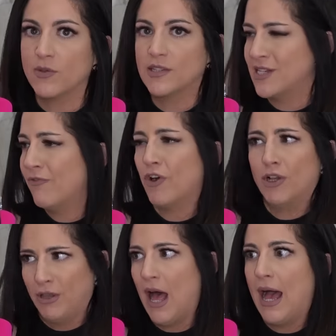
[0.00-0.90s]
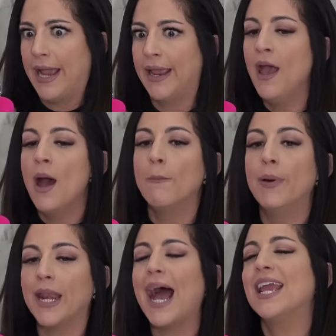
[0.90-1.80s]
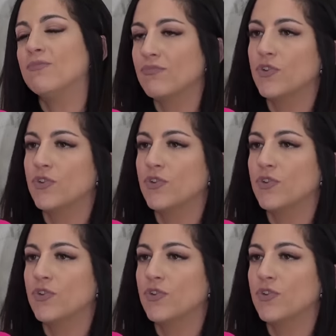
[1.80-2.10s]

So that's never a lie. But I